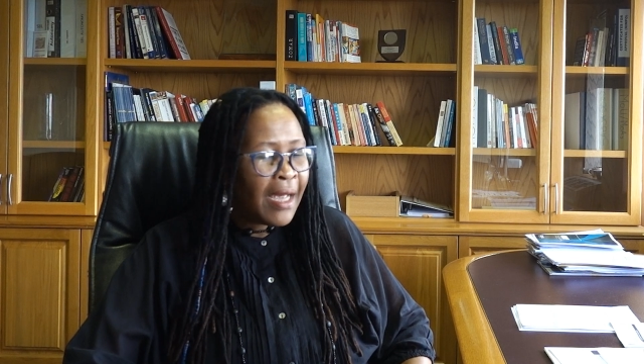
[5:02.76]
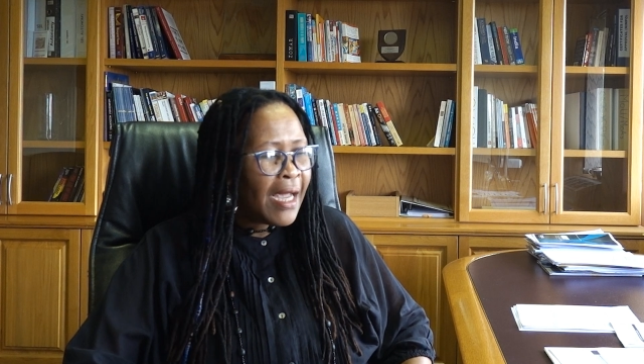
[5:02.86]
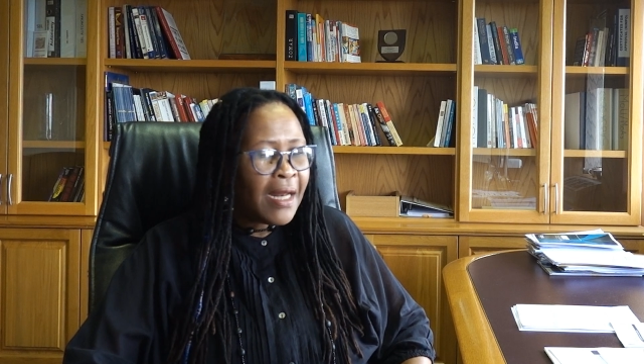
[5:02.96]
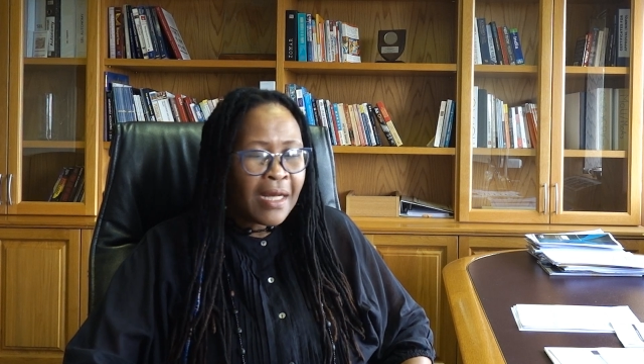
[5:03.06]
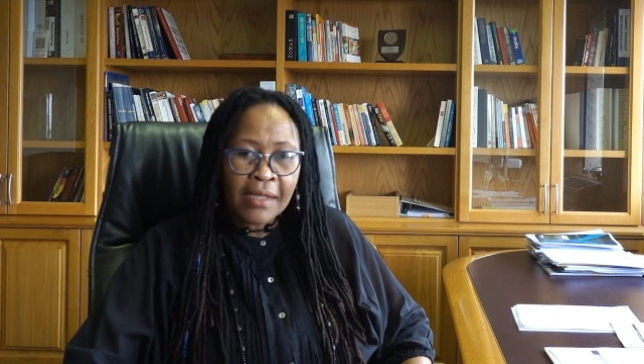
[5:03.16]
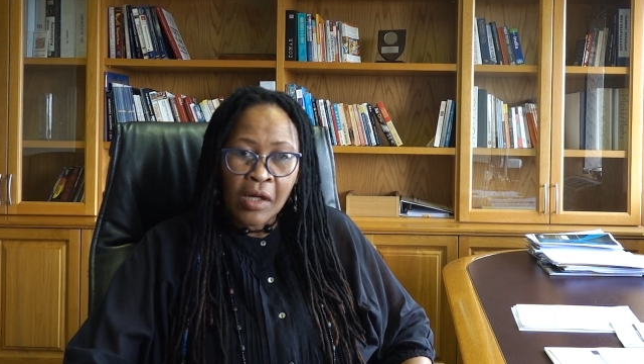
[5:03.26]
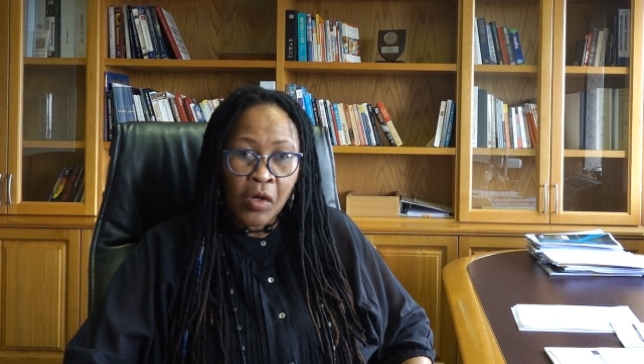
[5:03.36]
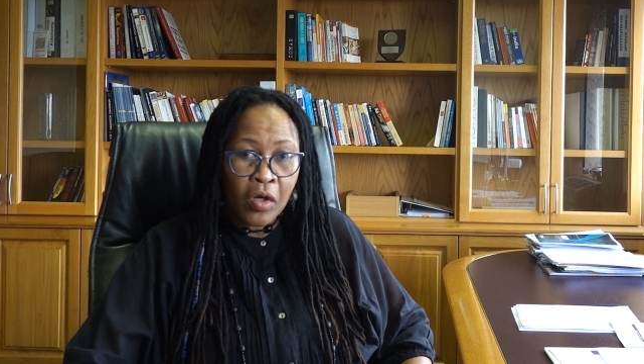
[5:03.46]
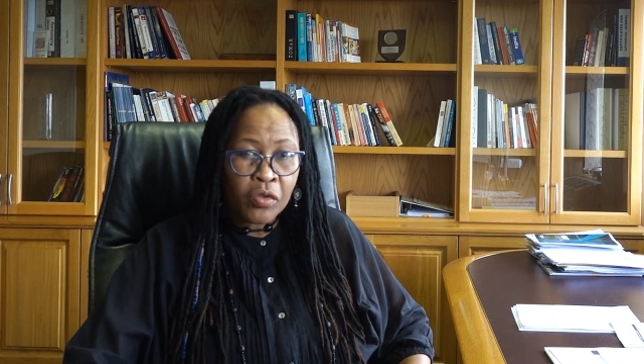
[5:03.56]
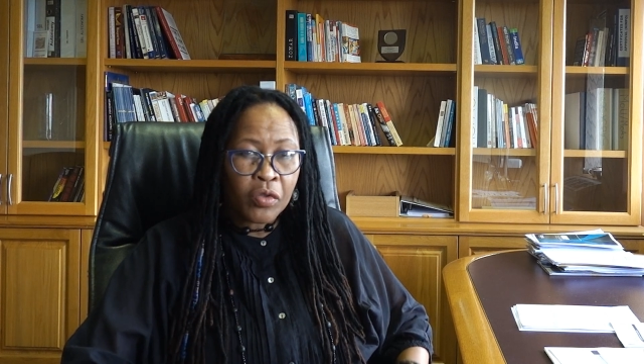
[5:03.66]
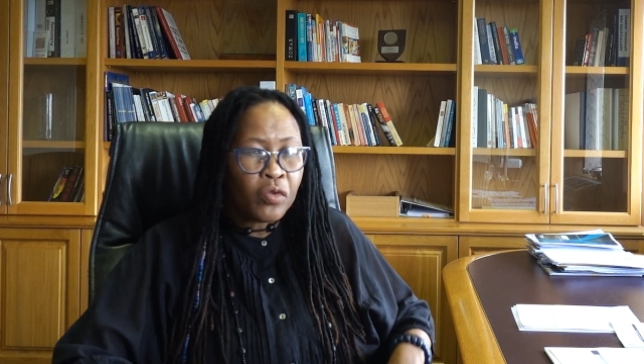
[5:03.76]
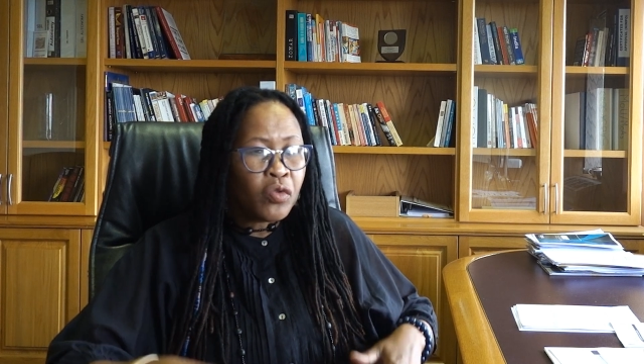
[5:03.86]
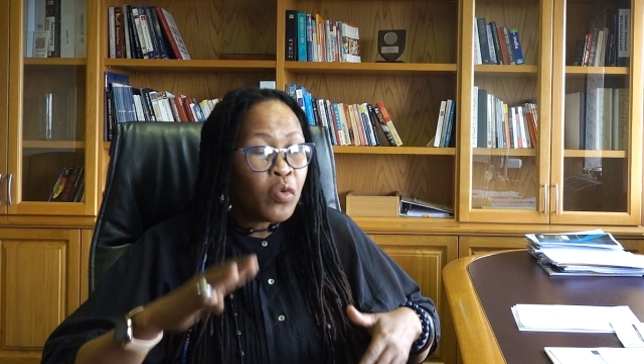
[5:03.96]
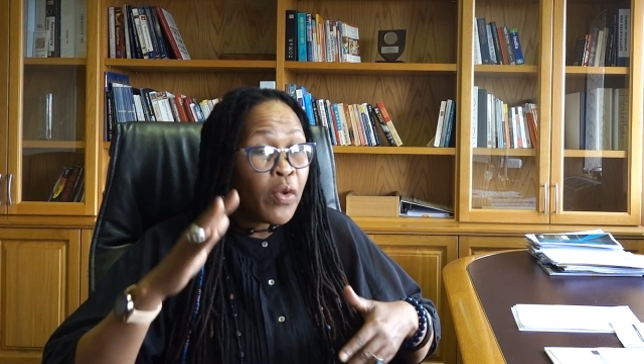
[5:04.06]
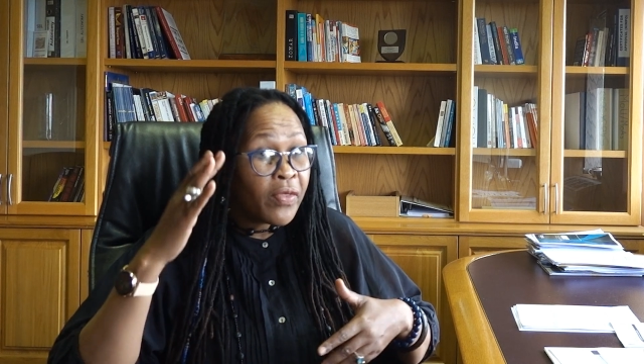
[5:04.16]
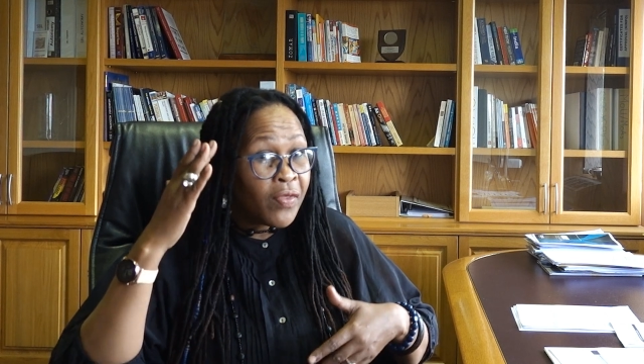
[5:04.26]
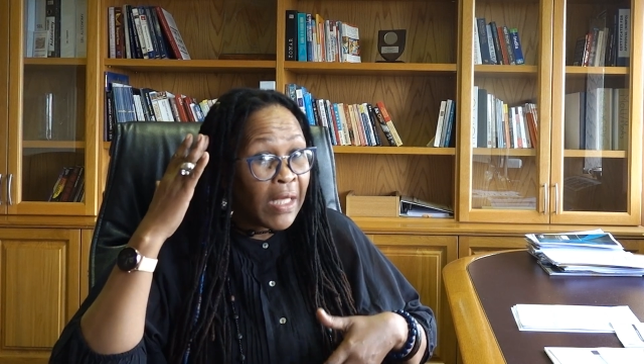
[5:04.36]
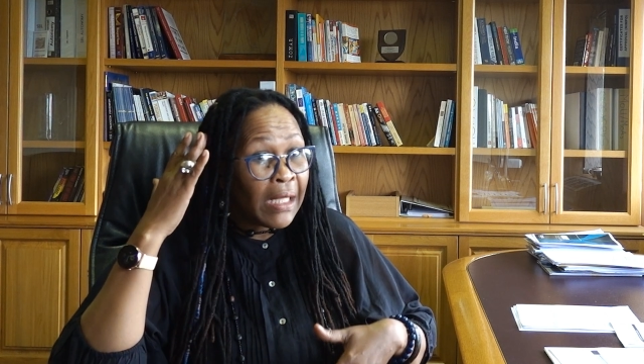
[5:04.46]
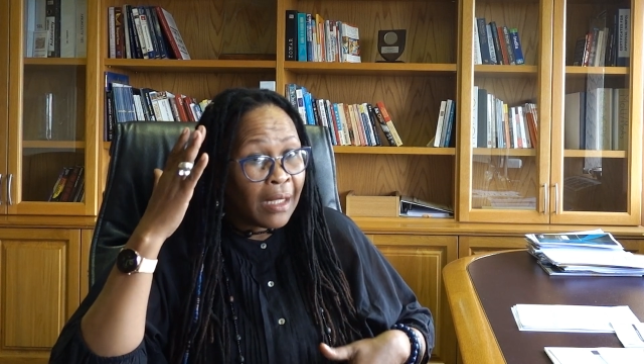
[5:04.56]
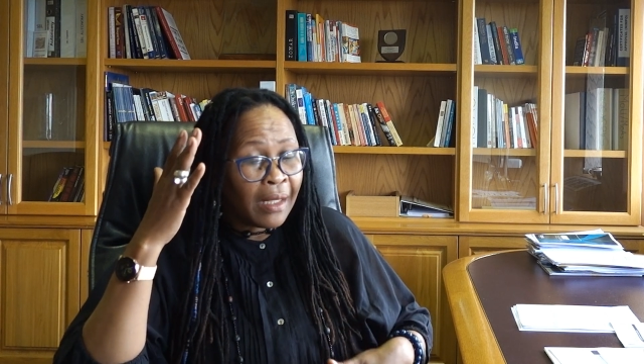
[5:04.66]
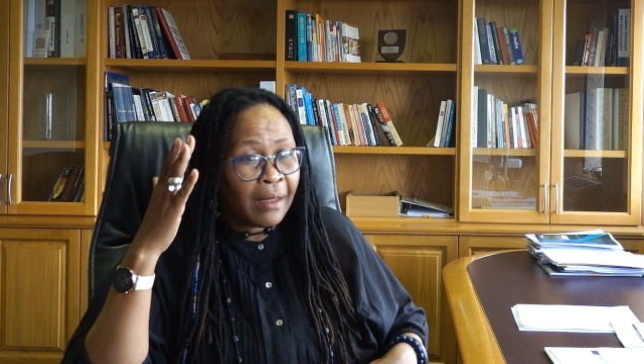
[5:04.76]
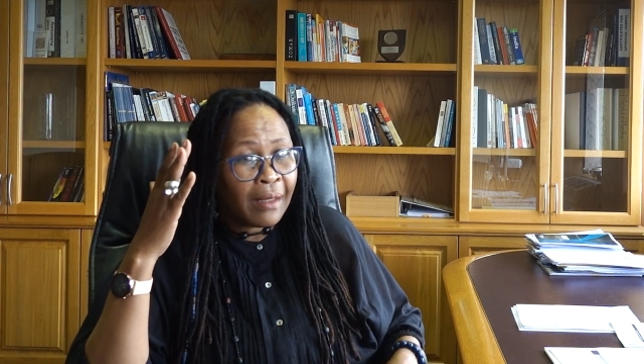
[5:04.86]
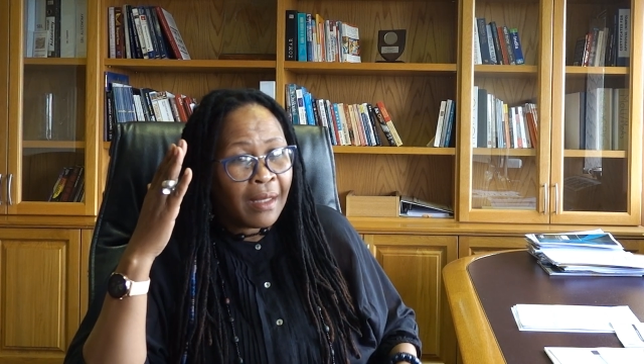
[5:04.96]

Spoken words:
It has a lot to do with thinking.